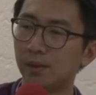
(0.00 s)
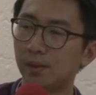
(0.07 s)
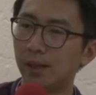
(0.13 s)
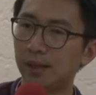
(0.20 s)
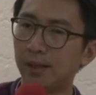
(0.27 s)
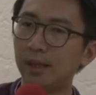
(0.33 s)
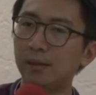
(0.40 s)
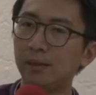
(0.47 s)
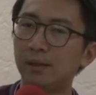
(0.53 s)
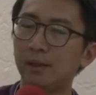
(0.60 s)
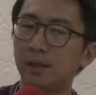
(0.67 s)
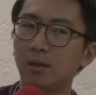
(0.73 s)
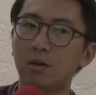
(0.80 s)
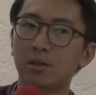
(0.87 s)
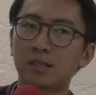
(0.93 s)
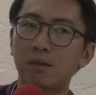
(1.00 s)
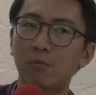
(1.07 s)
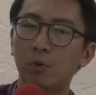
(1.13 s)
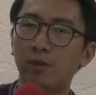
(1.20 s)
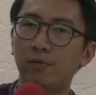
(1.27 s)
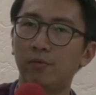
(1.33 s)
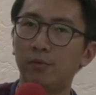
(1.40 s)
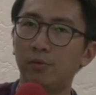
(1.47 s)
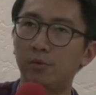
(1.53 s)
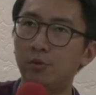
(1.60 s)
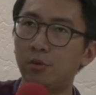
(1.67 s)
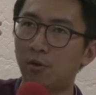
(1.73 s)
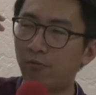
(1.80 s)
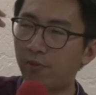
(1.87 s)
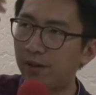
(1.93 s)
Again, it all starts with
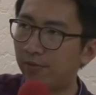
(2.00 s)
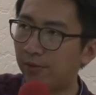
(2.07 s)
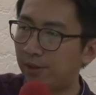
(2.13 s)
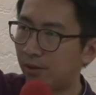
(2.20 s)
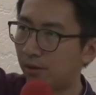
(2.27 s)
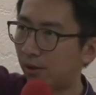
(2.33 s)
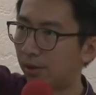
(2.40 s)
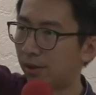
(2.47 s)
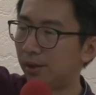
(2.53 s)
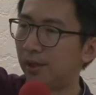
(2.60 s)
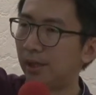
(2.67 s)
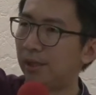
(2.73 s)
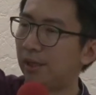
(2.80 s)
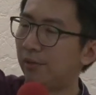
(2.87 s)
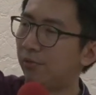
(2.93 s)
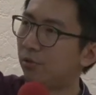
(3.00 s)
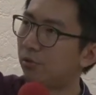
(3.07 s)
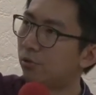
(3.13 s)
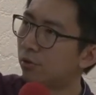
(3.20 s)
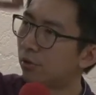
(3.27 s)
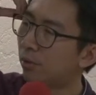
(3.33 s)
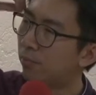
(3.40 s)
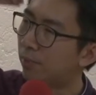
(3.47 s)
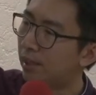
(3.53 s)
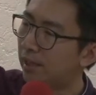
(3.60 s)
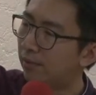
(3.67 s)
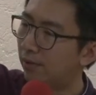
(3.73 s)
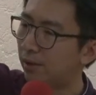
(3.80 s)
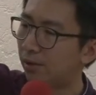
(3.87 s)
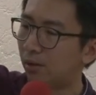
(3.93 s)
your faith in God. And if you do not believe
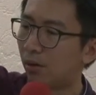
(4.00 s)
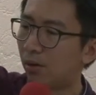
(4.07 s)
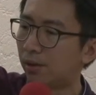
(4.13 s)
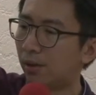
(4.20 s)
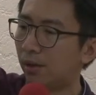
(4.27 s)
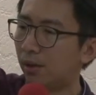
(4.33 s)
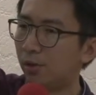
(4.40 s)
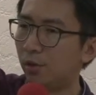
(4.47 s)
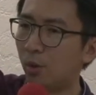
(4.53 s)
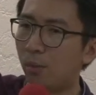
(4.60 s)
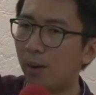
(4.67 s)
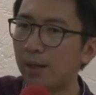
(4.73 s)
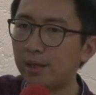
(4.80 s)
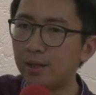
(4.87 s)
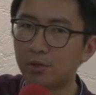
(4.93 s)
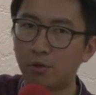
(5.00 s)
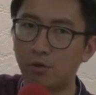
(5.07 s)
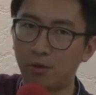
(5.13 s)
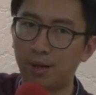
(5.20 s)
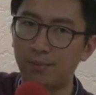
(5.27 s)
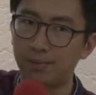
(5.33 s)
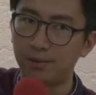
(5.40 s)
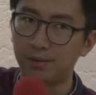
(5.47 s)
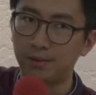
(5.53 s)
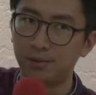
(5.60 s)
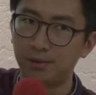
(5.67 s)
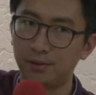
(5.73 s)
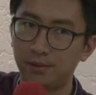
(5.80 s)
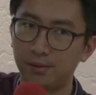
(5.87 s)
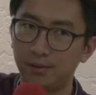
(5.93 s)
in God, your mind is corrupt.
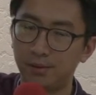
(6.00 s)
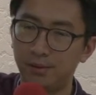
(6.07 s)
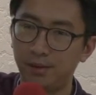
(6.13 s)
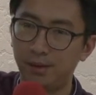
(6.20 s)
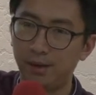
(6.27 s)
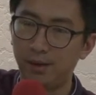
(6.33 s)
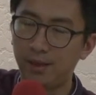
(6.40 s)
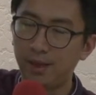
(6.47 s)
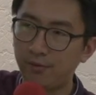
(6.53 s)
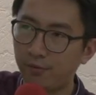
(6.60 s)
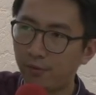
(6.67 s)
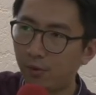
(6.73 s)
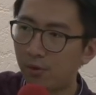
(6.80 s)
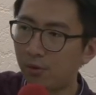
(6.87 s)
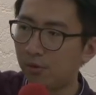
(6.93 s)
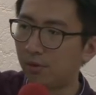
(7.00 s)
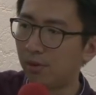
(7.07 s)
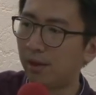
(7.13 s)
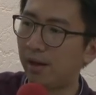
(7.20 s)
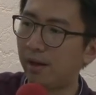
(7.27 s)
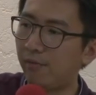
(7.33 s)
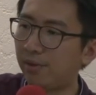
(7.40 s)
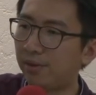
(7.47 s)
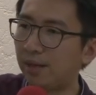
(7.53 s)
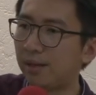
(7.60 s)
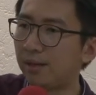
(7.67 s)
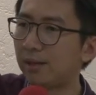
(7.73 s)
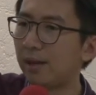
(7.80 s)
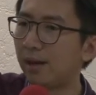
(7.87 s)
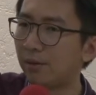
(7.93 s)
And therefore,
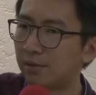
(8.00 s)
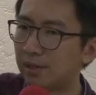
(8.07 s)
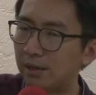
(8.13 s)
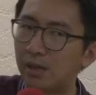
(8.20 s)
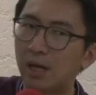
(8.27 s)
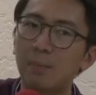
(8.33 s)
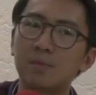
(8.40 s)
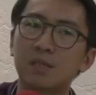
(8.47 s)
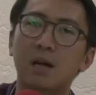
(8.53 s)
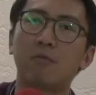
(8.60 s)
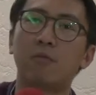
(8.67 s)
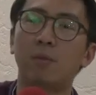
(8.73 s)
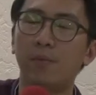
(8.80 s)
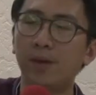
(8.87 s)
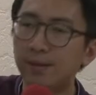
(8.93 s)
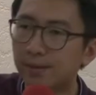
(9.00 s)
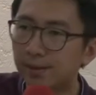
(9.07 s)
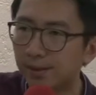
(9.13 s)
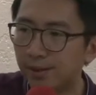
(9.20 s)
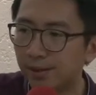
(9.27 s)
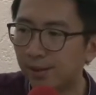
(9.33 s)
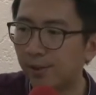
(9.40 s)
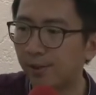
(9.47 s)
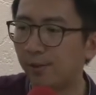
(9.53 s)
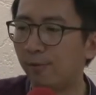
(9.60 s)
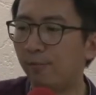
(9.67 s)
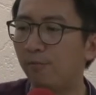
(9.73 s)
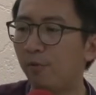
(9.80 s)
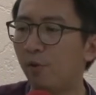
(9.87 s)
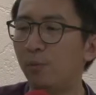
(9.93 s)
everything else that comes out from it
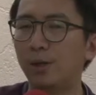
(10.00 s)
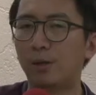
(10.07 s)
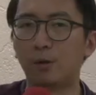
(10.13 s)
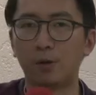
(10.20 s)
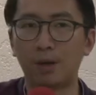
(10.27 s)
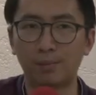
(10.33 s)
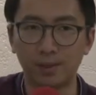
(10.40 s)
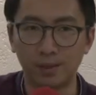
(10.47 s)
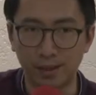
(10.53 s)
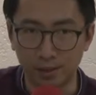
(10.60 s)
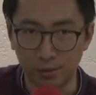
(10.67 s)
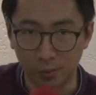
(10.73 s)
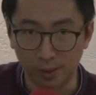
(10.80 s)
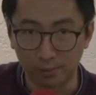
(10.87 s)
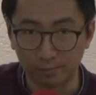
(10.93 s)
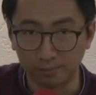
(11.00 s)
will be corrupted as well.